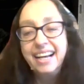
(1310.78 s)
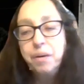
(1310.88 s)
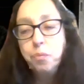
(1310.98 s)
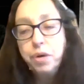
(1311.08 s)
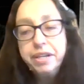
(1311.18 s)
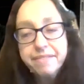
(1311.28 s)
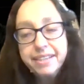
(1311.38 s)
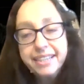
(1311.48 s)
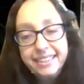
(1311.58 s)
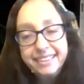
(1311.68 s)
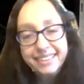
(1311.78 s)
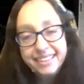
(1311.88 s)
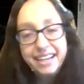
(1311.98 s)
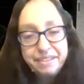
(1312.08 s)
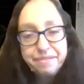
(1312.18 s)
one of the
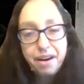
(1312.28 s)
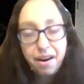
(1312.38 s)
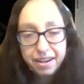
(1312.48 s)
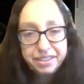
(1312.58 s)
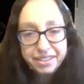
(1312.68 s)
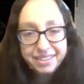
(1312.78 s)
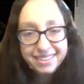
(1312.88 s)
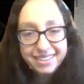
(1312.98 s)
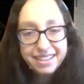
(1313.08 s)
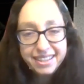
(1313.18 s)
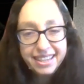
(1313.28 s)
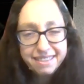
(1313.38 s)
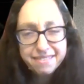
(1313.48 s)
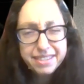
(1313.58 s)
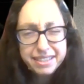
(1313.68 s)
kind of odd
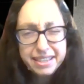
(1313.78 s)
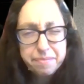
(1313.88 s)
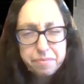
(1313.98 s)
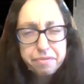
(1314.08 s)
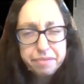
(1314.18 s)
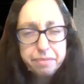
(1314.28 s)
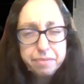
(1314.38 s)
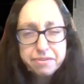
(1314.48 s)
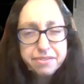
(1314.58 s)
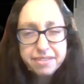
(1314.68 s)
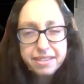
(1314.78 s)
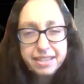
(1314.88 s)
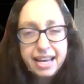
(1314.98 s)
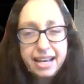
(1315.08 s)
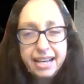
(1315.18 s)
things in that movie was
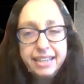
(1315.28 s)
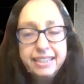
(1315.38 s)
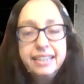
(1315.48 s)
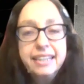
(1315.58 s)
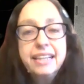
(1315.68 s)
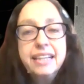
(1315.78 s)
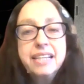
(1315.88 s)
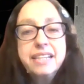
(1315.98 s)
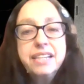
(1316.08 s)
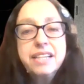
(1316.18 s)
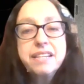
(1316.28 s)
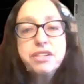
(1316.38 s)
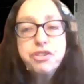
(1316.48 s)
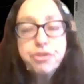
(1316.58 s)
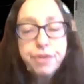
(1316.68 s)
that the
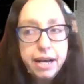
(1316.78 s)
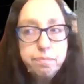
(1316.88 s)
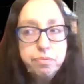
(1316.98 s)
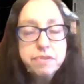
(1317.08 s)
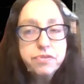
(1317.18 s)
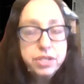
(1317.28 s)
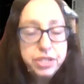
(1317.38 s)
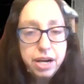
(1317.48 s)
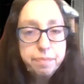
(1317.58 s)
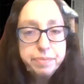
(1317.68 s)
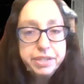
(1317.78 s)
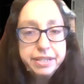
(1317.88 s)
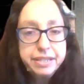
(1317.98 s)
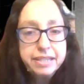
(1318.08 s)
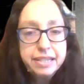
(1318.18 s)
tramp was
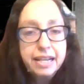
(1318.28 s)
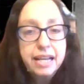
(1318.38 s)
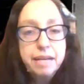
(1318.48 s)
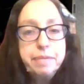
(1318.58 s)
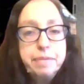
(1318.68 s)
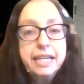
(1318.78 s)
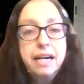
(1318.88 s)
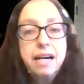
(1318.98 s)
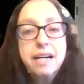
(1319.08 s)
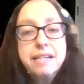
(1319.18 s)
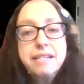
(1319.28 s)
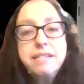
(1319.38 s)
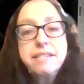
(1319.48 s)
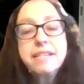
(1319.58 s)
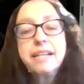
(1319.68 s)
adopted
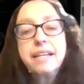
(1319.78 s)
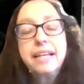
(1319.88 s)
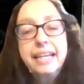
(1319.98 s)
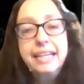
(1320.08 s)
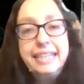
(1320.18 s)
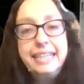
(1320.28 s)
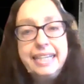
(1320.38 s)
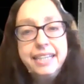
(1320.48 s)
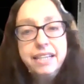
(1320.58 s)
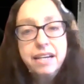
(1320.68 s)
because he